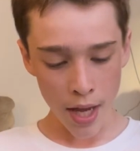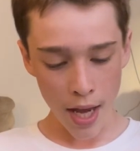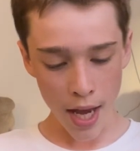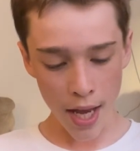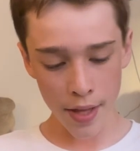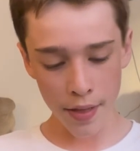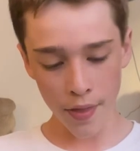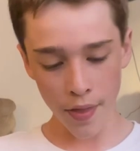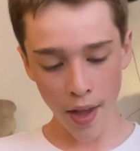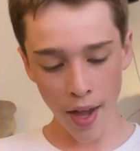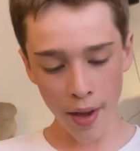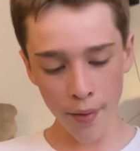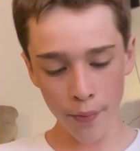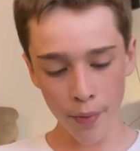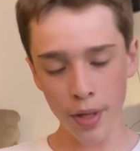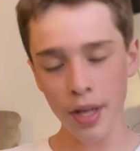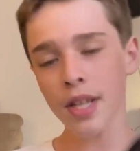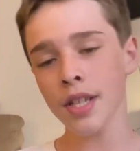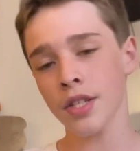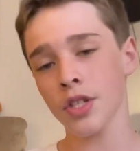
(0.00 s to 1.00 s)
And that
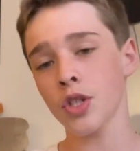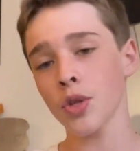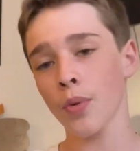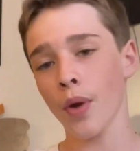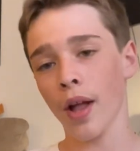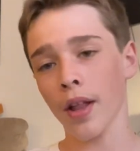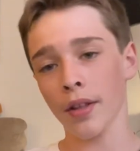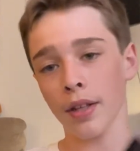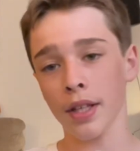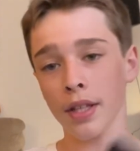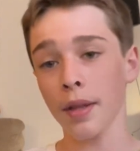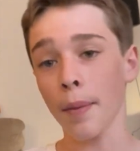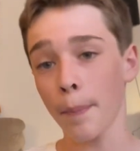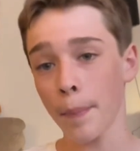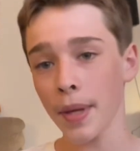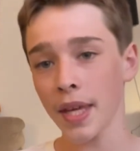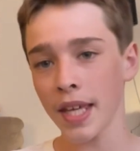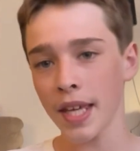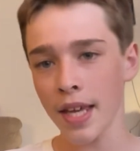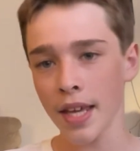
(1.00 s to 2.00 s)
one is Duality, the
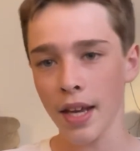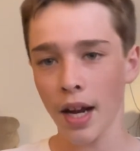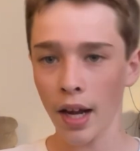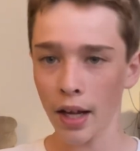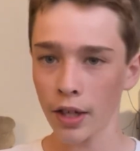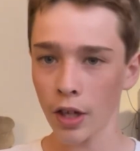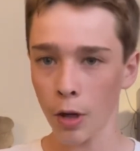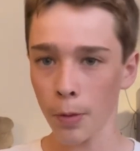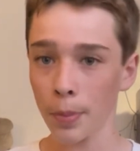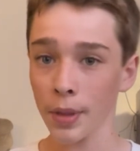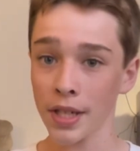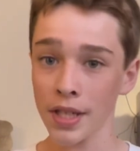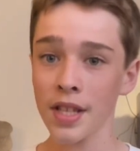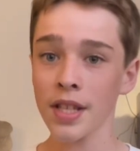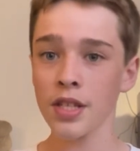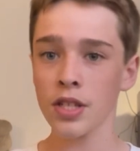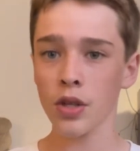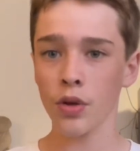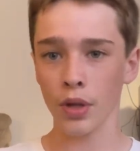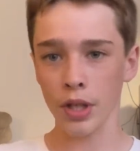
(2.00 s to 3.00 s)
big hit, I know. But it
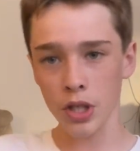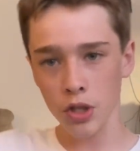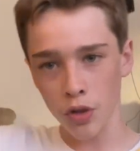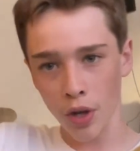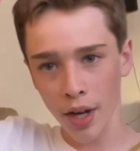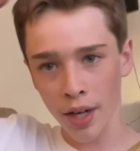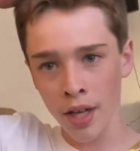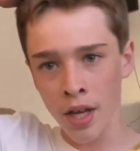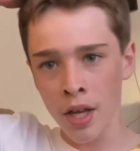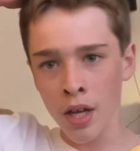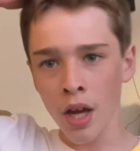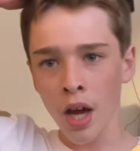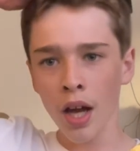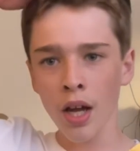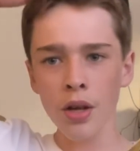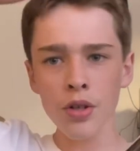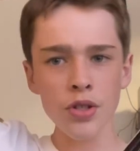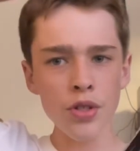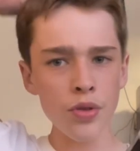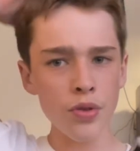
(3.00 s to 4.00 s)
is a great track.
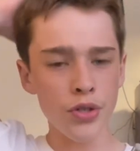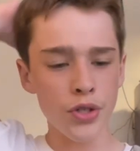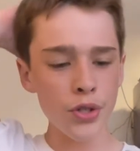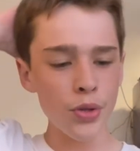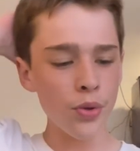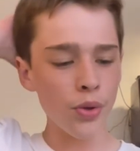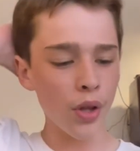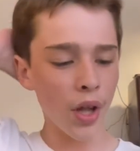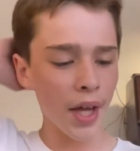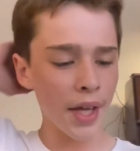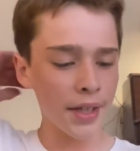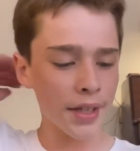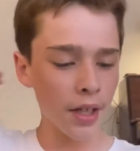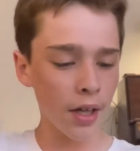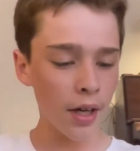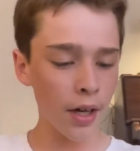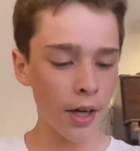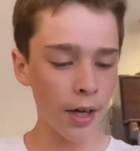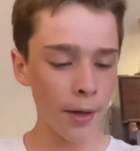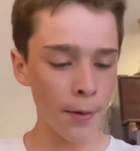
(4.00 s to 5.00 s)
I also do like,
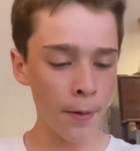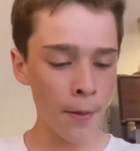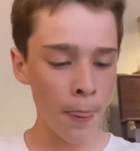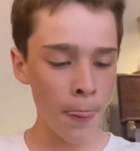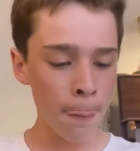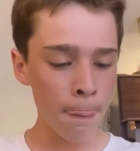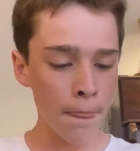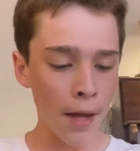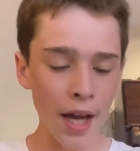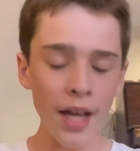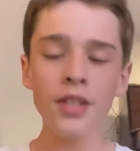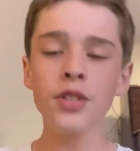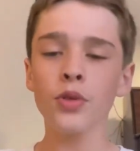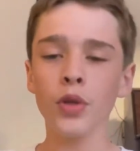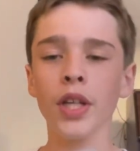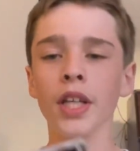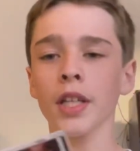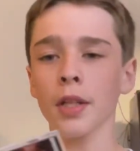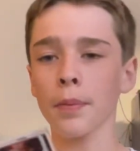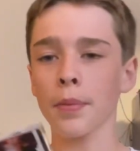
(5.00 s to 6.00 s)

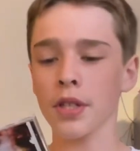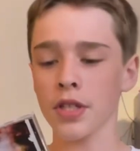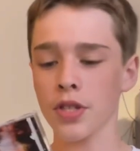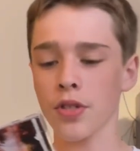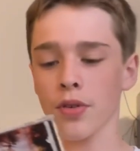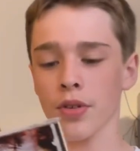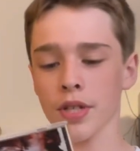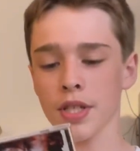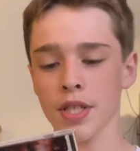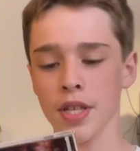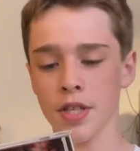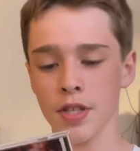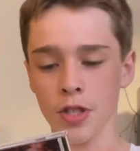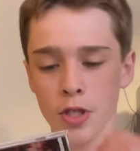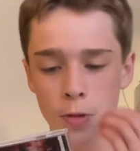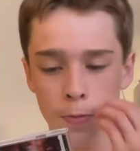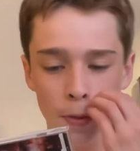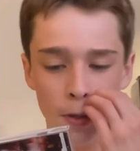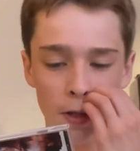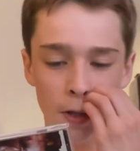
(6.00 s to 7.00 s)
The Blister
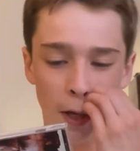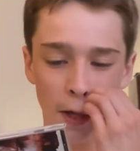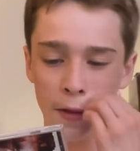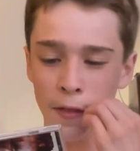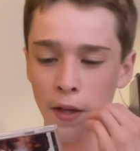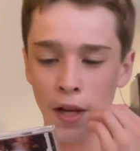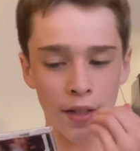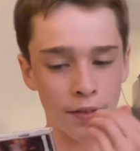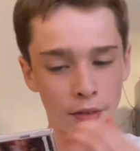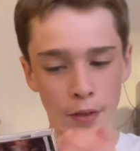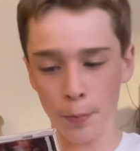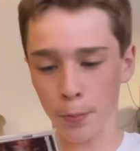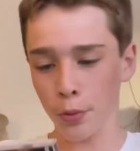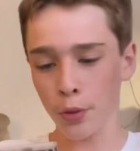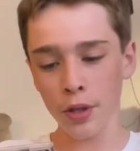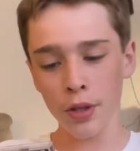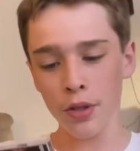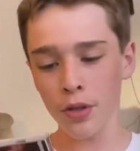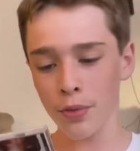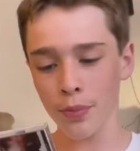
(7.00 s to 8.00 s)
Exists, but the
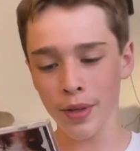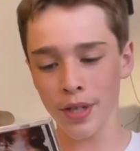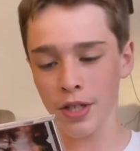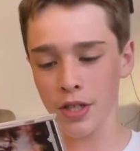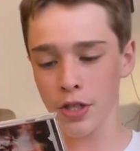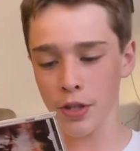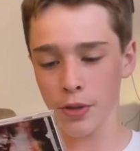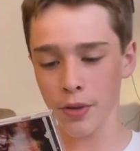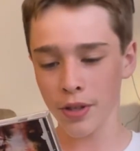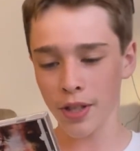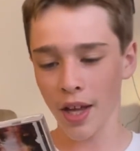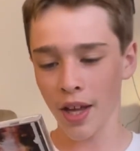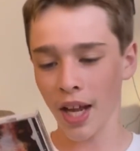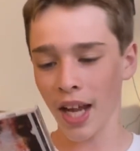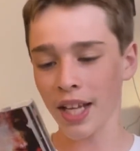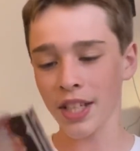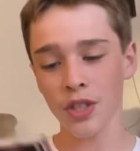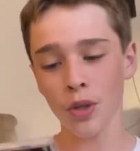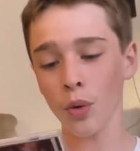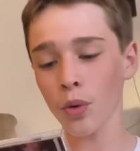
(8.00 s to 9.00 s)
prelude we could do with that.
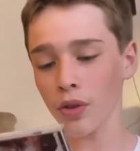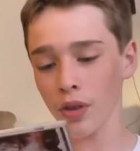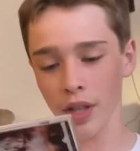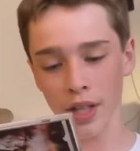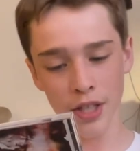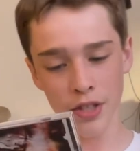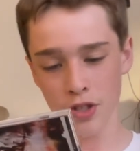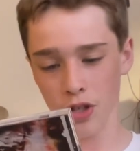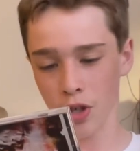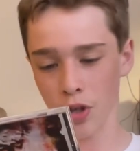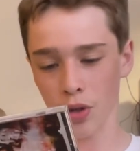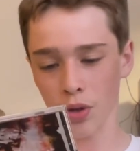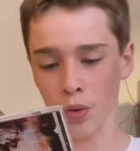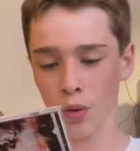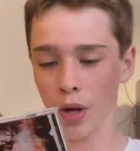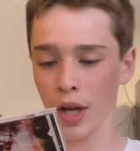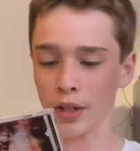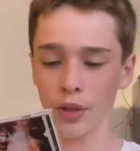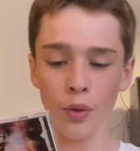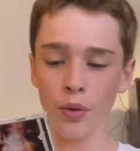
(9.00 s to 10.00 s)
I don't like
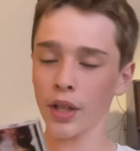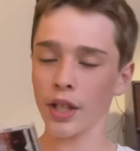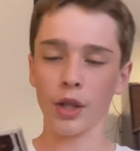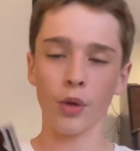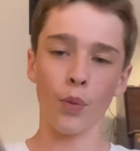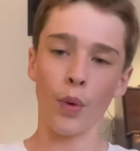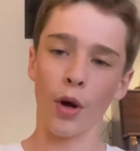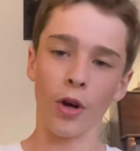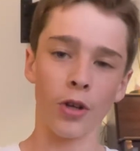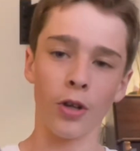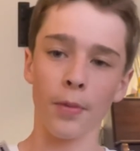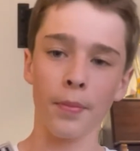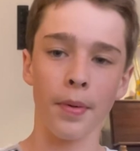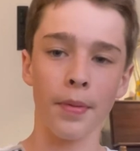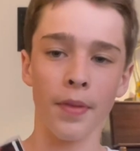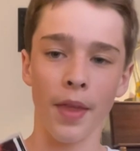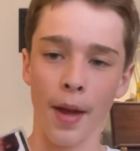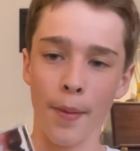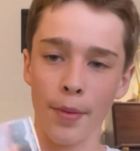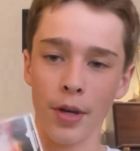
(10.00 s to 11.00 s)
Circle. I don't like
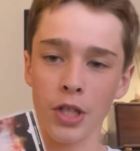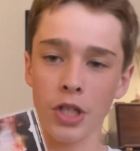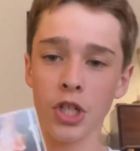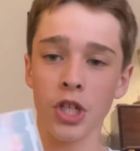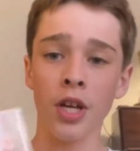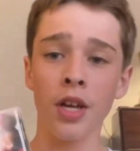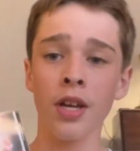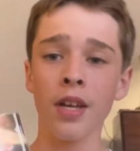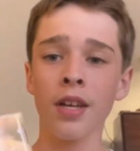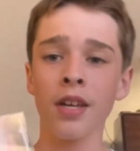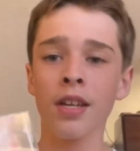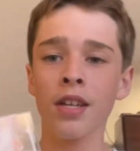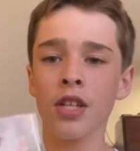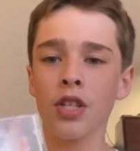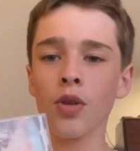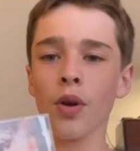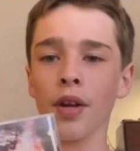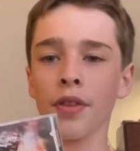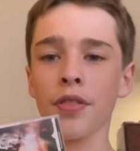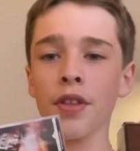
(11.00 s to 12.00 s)
Welcome that much.
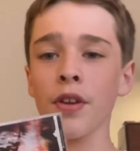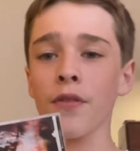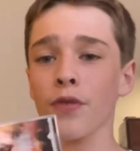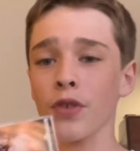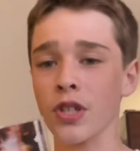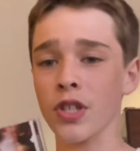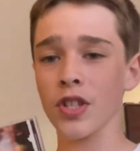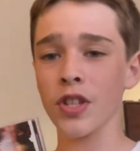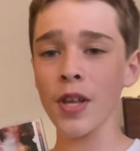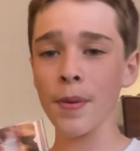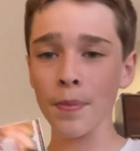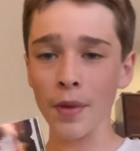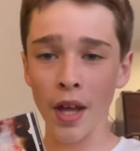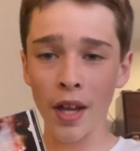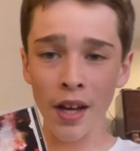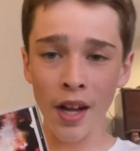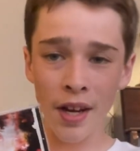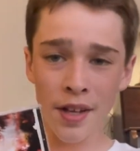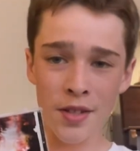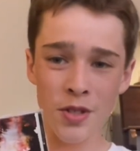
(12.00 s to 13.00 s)
So I think for Slipknot,
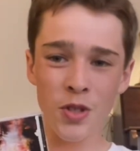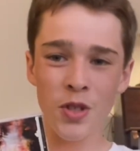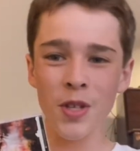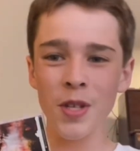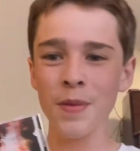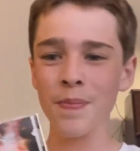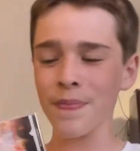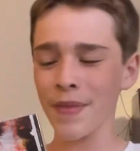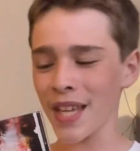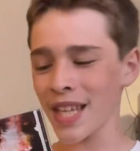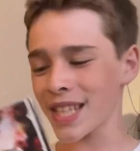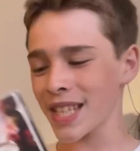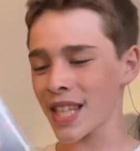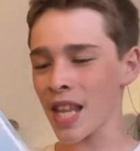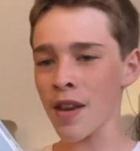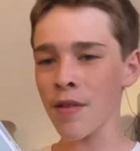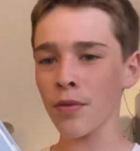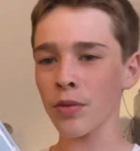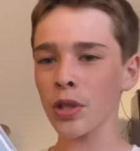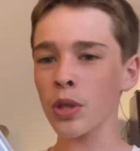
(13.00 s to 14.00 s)
honestly, they
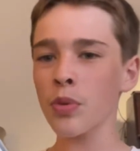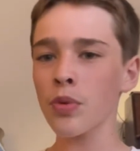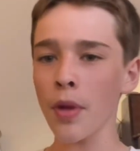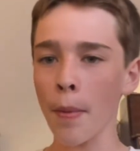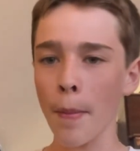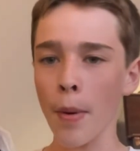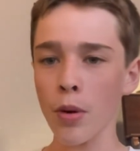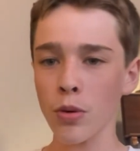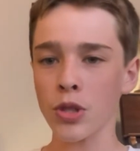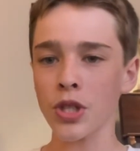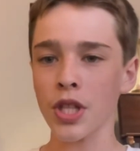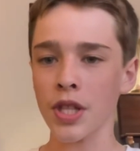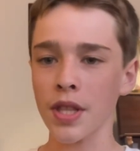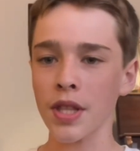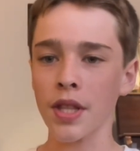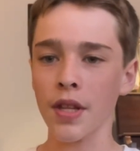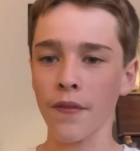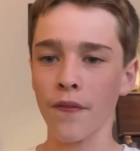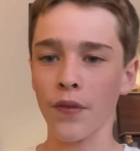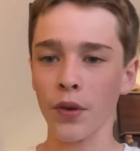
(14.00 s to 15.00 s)
didn't do the most
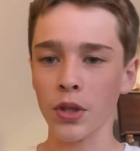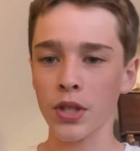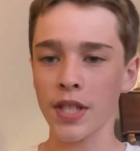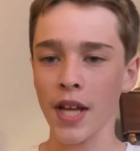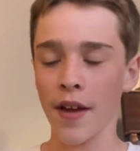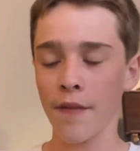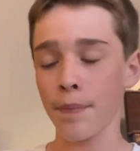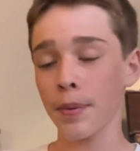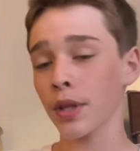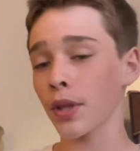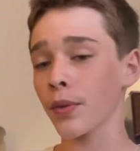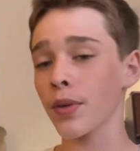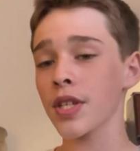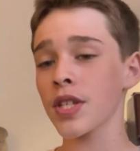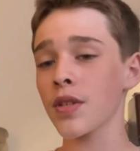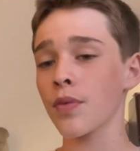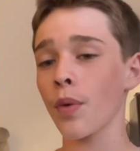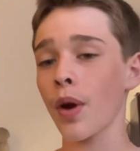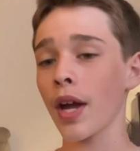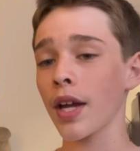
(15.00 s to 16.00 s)
in the first half. But the
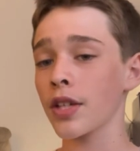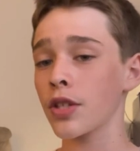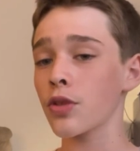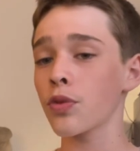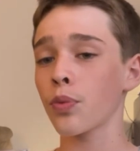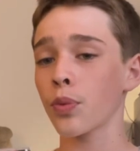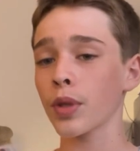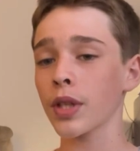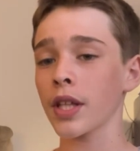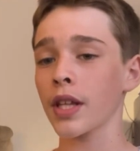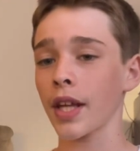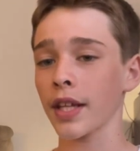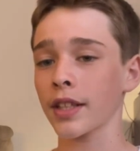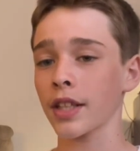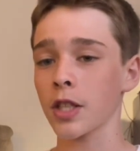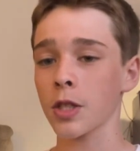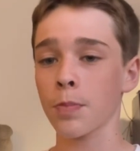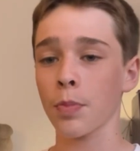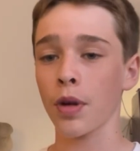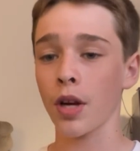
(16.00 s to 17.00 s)
reason why I do really like
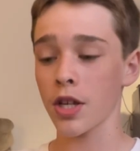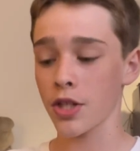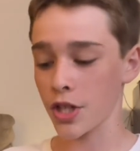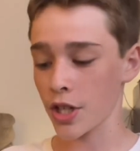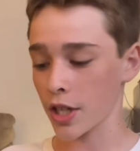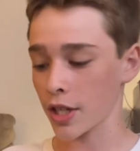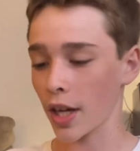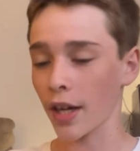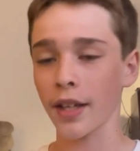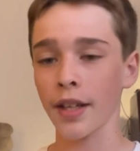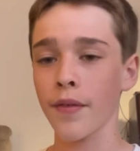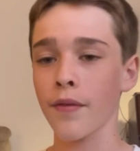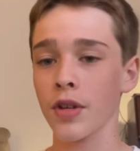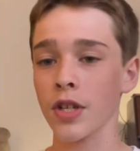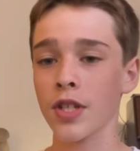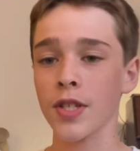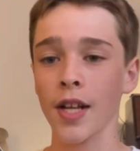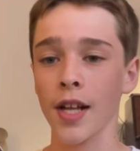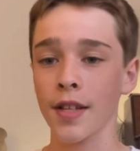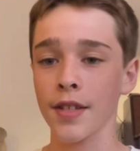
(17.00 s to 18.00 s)
this project, I'd give it a
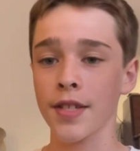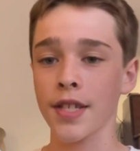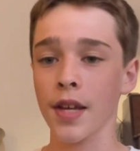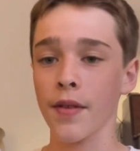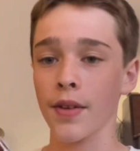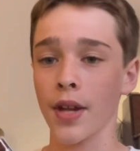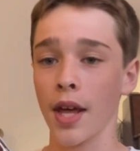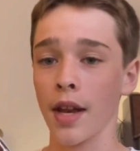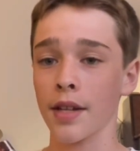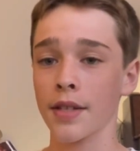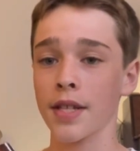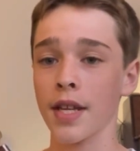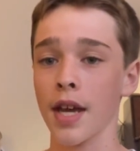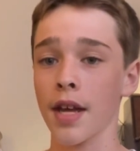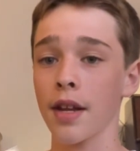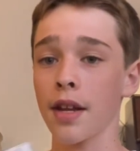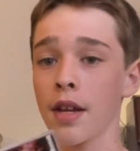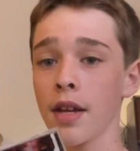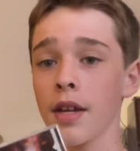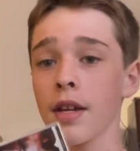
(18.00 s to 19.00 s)
solid 7 out of 10,